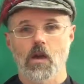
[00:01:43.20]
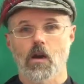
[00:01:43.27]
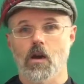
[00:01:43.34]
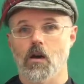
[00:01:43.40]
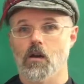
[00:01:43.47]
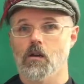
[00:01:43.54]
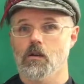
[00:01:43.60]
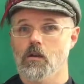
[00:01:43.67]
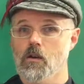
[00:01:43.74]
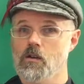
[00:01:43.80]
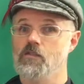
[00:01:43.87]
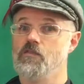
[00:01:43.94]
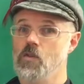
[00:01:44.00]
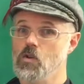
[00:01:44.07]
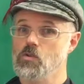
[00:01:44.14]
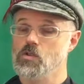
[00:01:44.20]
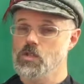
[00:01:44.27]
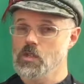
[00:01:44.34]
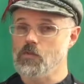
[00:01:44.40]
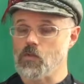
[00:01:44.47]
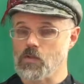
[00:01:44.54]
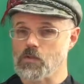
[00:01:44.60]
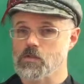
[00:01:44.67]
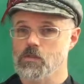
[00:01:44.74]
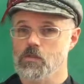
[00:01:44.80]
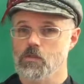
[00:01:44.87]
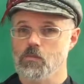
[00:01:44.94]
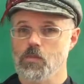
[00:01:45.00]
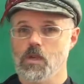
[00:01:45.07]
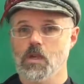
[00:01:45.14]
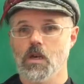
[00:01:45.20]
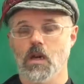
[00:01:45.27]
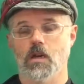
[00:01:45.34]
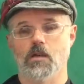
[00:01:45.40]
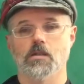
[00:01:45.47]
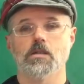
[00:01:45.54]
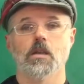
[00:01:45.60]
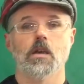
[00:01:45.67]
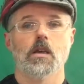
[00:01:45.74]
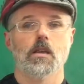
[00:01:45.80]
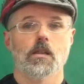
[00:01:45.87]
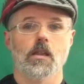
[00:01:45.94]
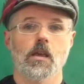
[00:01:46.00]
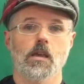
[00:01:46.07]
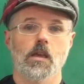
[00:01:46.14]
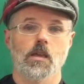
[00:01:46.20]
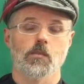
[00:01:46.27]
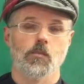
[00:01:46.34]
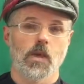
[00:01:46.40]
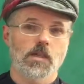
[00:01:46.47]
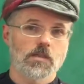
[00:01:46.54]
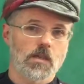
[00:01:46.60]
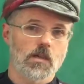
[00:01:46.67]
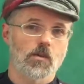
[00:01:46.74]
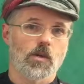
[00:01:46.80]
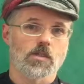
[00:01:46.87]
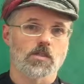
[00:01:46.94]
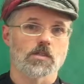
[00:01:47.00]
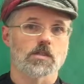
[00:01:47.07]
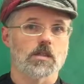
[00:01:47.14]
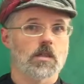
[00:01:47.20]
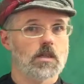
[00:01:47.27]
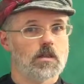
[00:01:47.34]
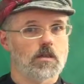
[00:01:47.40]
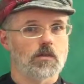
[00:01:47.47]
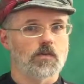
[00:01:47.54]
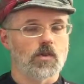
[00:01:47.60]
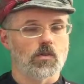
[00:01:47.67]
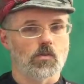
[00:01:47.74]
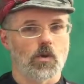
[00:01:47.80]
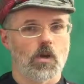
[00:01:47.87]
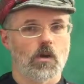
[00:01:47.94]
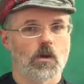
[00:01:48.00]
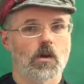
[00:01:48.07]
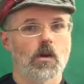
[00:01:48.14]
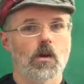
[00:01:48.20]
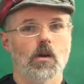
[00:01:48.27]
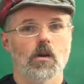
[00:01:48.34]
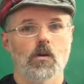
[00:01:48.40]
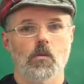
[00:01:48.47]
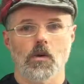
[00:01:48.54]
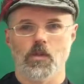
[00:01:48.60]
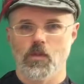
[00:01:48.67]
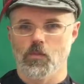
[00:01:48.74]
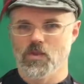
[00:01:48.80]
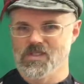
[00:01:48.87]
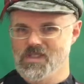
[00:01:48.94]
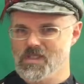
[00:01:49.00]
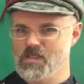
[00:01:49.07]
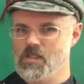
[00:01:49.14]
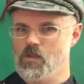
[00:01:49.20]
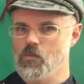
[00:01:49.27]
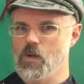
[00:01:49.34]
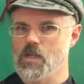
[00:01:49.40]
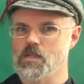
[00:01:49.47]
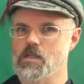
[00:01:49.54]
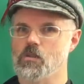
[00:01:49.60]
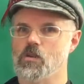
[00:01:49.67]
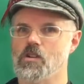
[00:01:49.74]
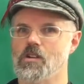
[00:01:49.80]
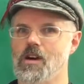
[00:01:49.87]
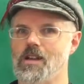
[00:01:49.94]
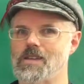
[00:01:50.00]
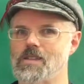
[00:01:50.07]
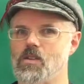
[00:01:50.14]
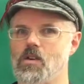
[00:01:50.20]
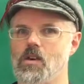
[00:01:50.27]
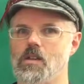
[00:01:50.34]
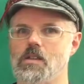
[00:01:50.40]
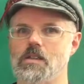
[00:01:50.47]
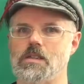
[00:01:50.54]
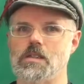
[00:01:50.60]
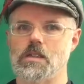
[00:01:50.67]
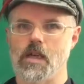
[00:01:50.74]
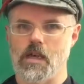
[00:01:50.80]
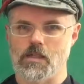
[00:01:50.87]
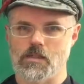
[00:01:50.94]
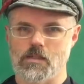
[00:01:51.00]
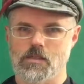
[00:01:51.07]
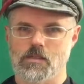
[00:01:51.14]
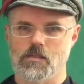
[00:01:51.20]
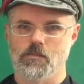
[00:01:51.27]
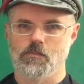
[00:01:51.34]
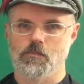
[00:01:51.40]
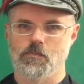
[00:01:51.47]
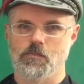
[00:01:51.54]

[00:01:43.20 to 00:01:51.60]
are faux achievers because they get basic questions in their field wrong when they're presented in ways that were not on tests.